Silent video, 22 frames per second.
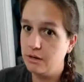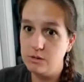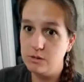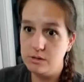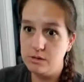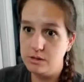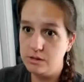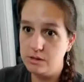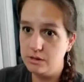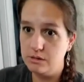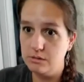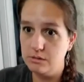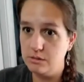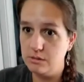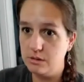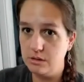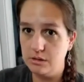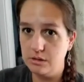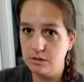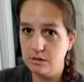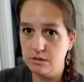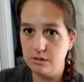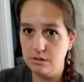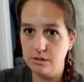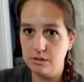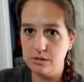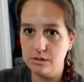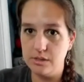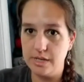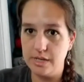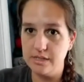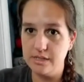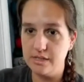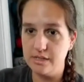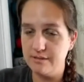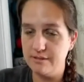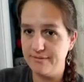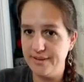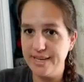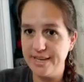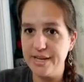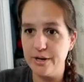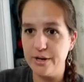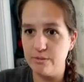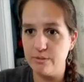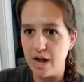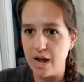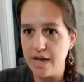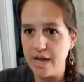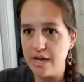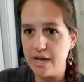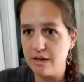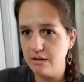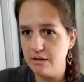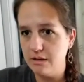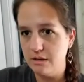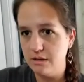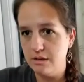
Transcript: It stands to figure, right?